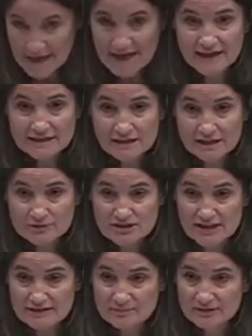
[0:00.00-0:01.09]
And Congress,
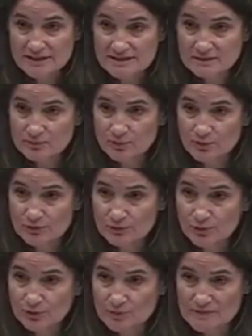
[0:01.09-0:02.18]
I think, plays an important
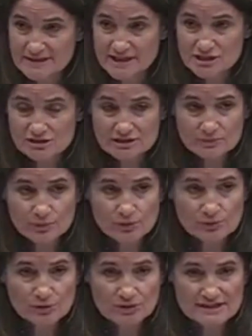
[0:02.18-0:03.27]
role, or a potentially
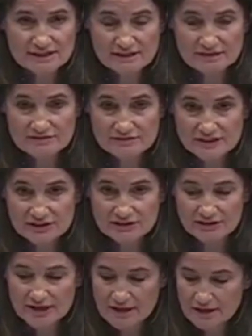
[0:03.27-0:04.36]
important role, as a
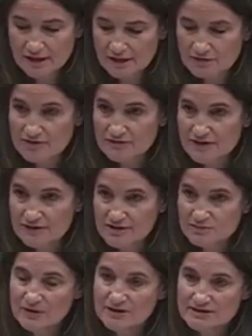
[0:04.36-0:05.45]
convener of the
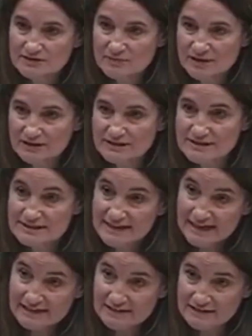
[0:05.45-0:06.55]
various parts of American
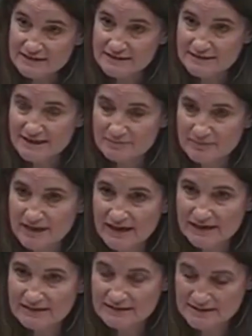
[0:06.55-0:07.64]
society that need to get
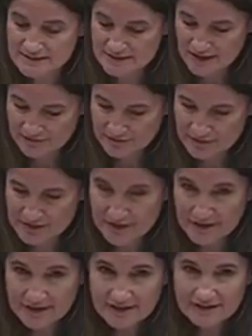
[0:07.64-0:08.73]
behind this effort.
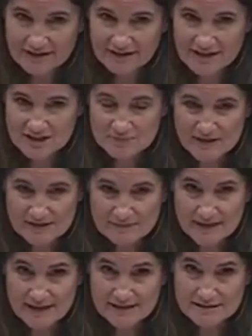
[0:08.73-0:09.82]
I spent the
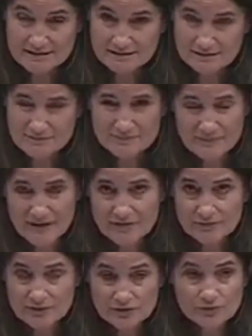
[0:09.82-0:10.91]
past about
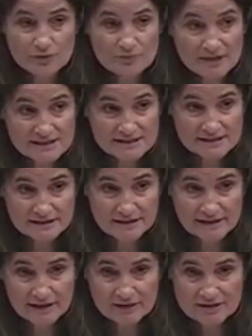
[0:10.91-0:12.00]
3 or 4 months
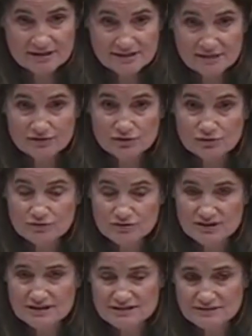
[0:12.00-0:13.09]
out at Stanford
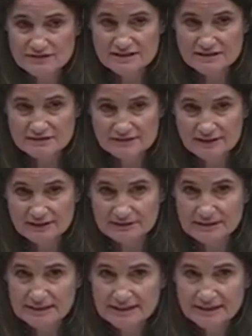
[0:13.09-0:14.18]
University as a visiting fellow,
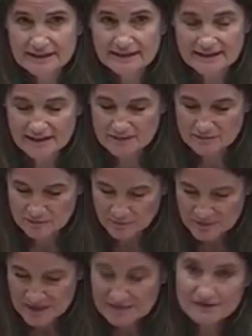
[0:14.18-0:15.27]
and
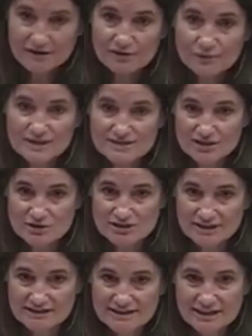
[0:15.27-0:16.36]
being there on the West Coast,
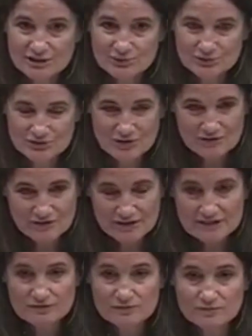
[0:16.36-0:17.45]
I can tell you, you get a very
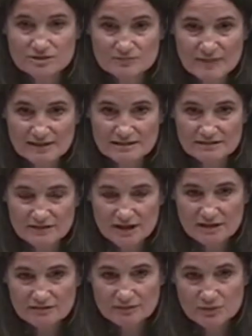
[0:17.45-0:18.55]
different perspective
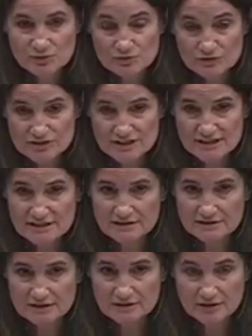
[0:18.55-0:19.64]
from a
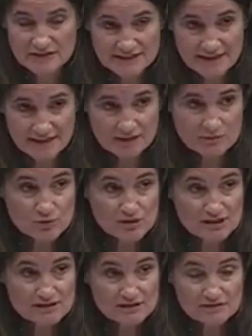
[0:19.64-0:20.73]
university in the tech
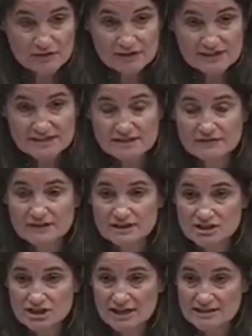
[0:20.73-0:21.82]
community and then a very
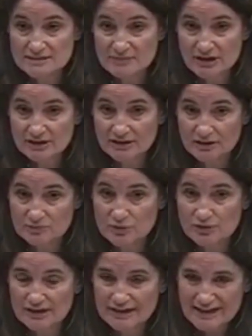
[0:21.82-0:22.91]
significant Chinese-American
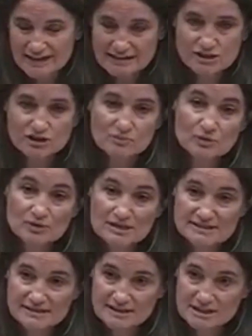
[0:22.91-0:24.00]
community. These are
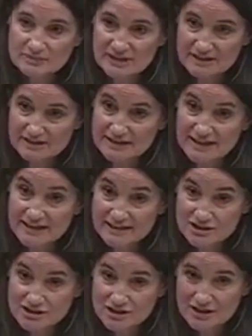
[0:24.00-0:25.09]
communities that need to be
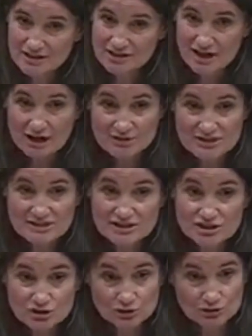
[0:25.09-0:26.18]
engaged. Congress
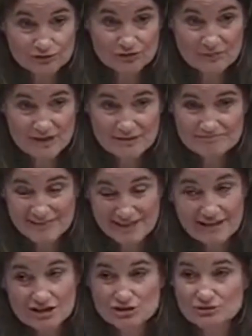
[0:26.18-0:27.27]
needs to learn from them,
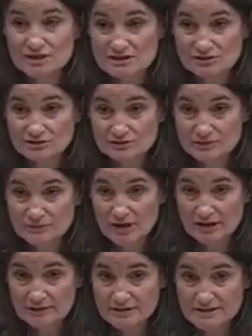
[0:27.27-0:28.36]
and they also need to learn from
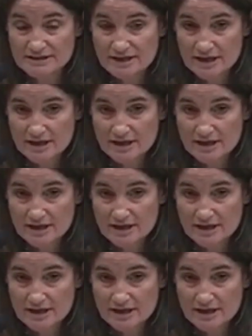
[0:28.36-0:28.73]
Congress.